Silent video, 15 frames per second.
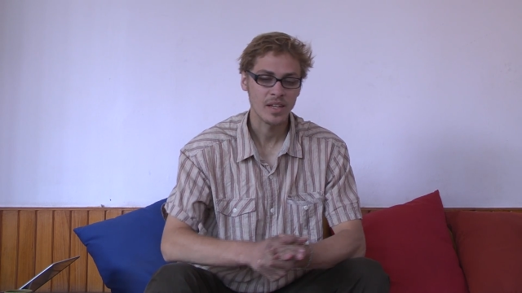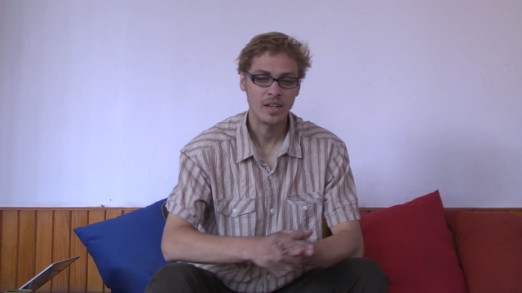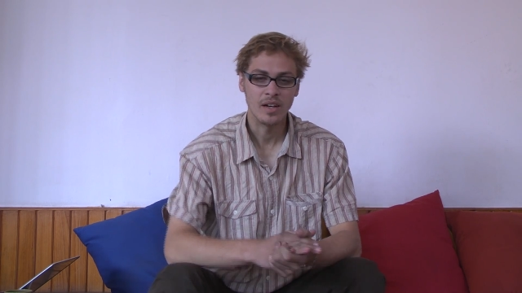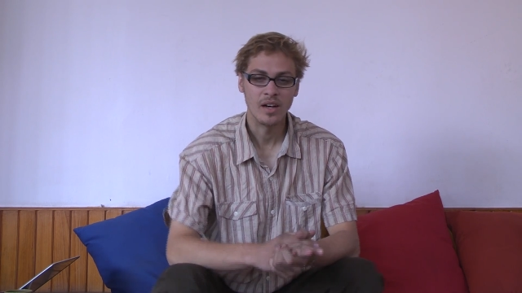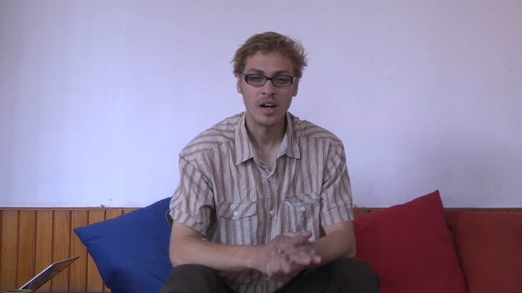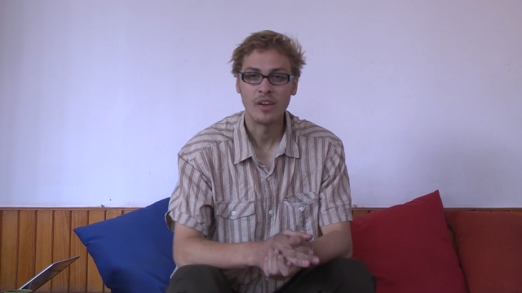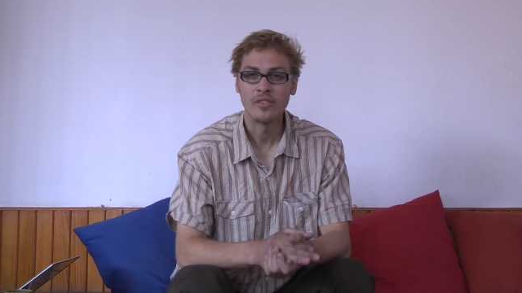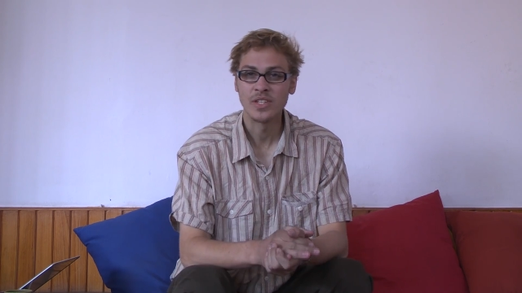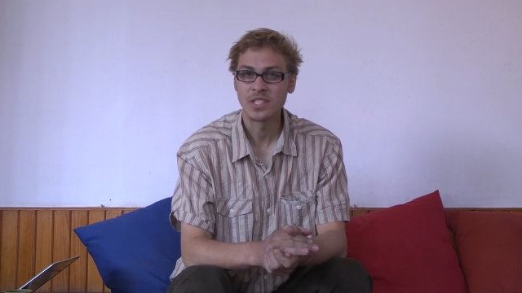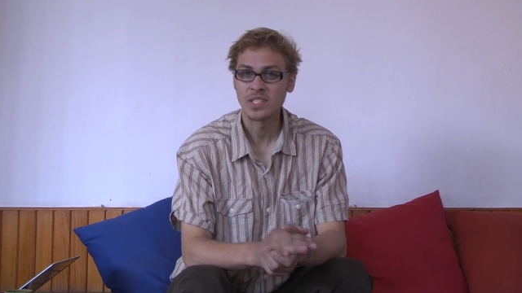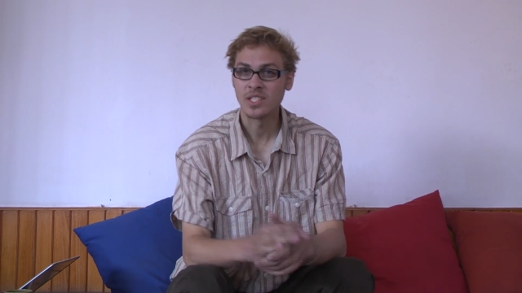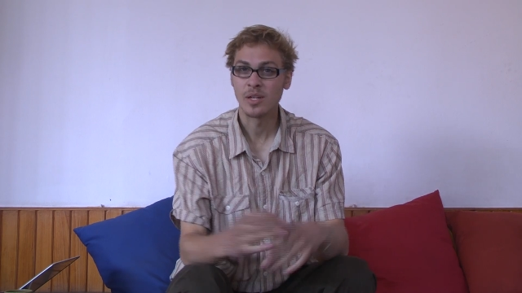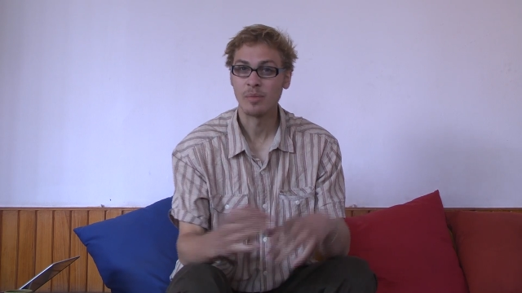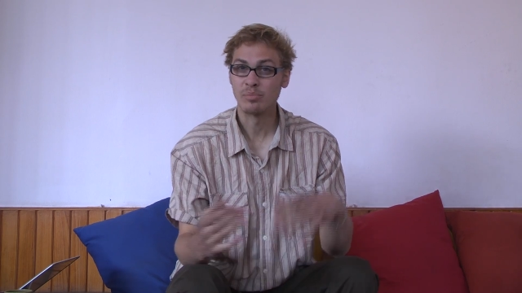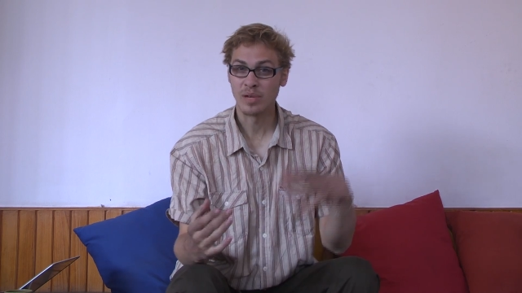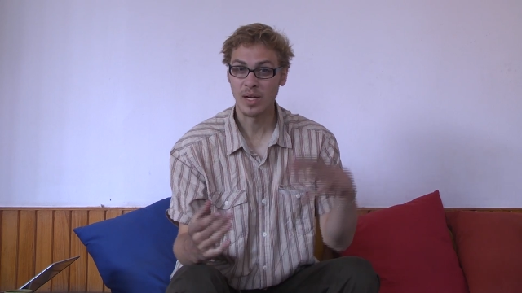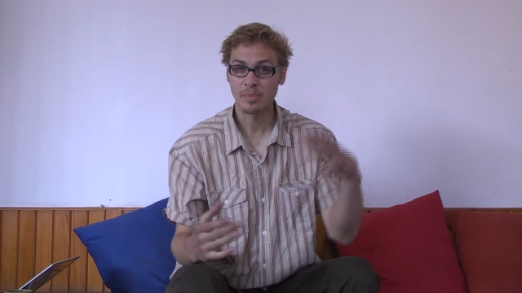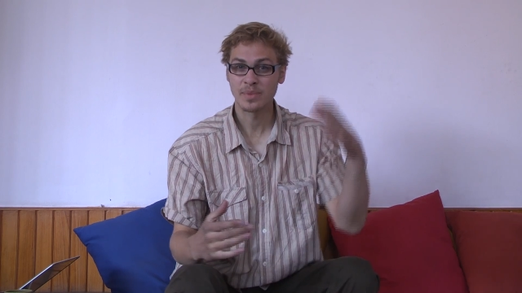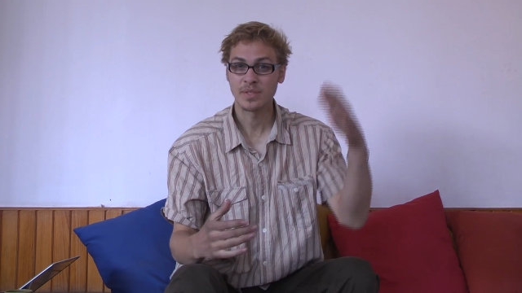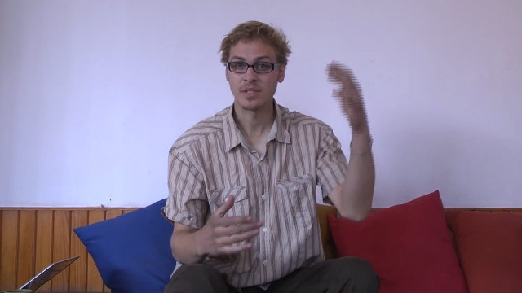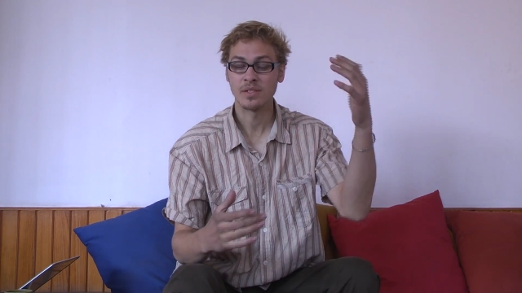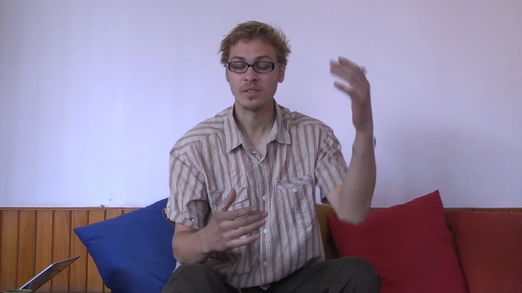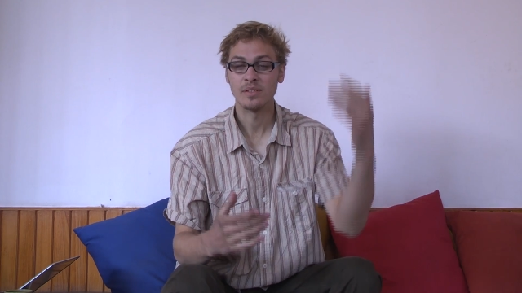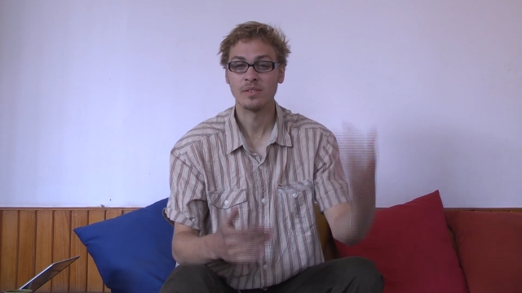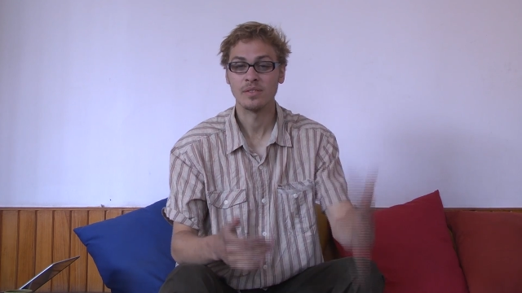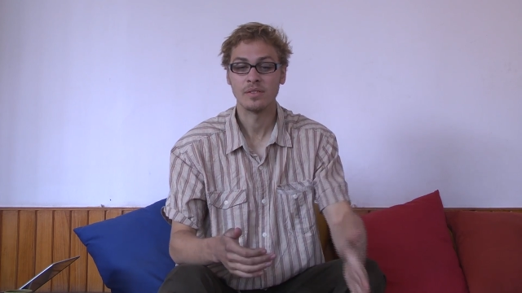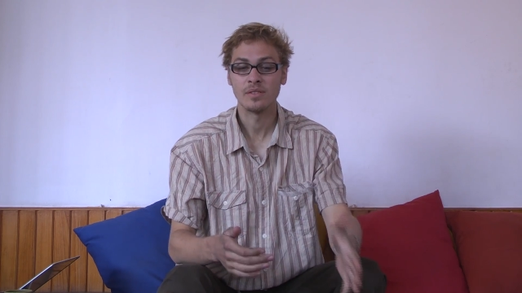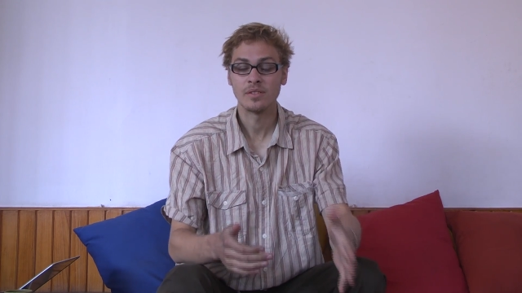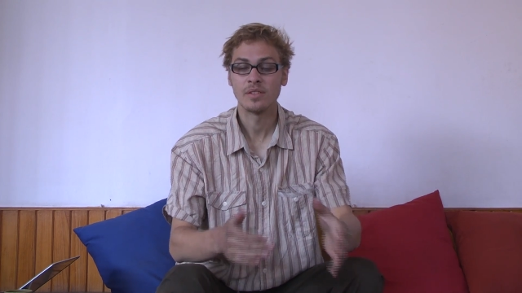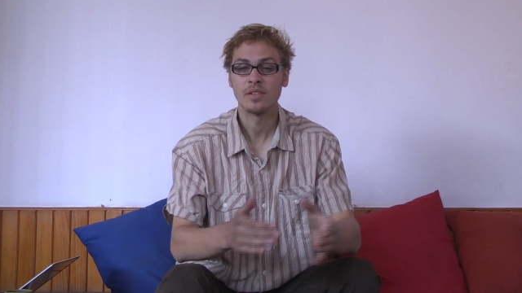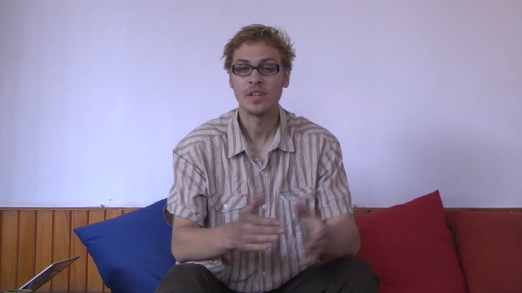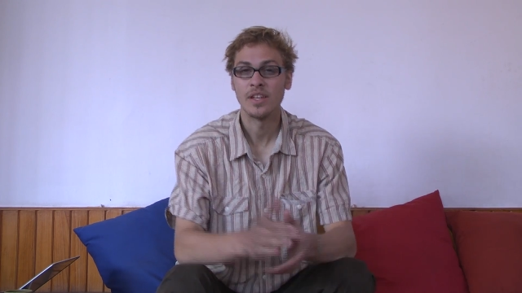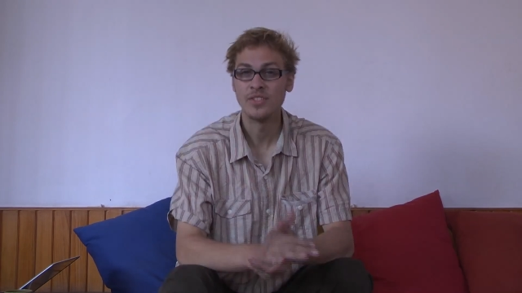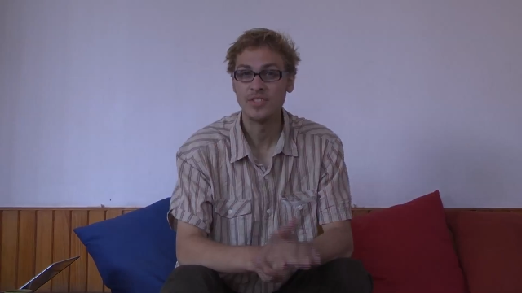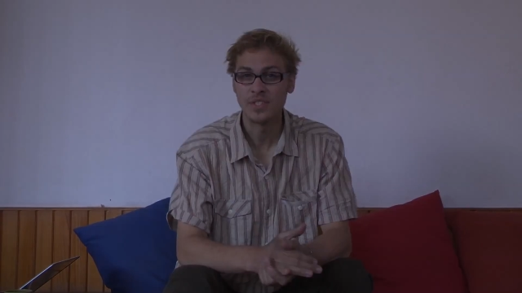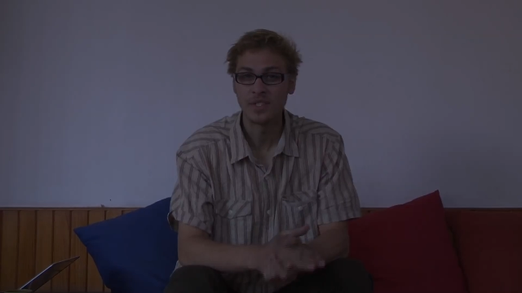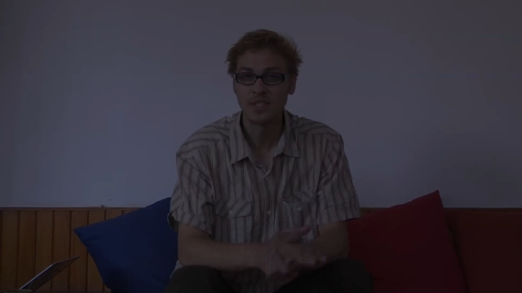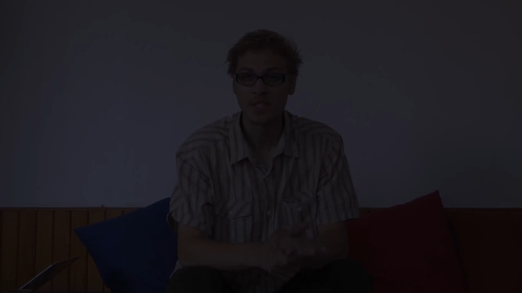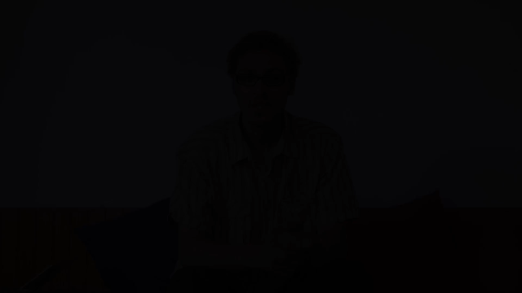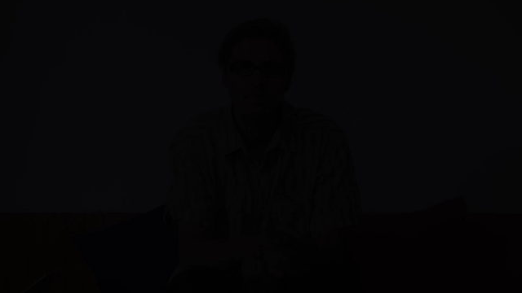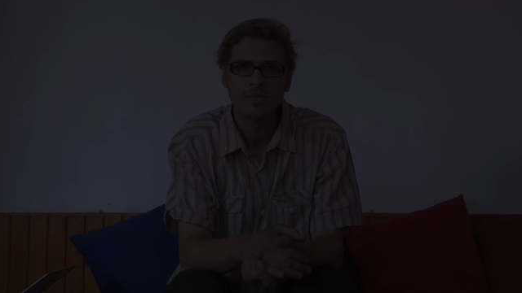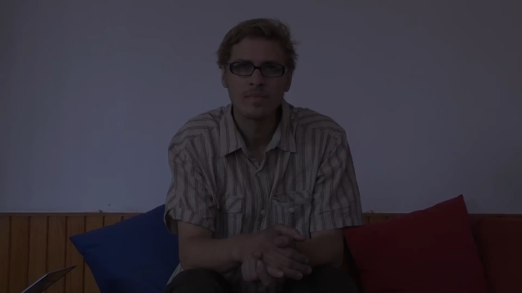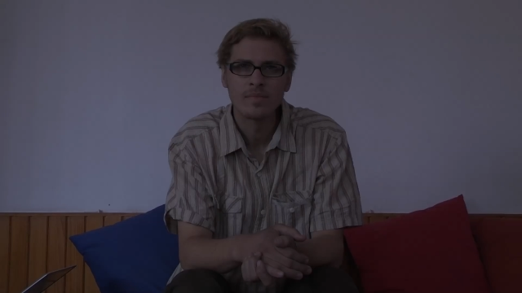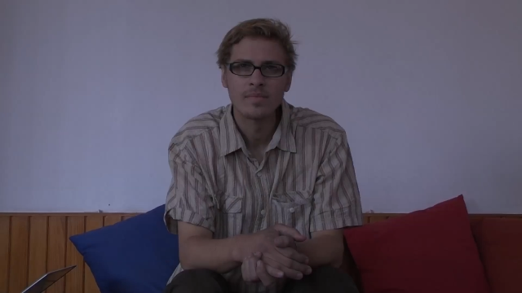uh, obviously abrupt uh, edges.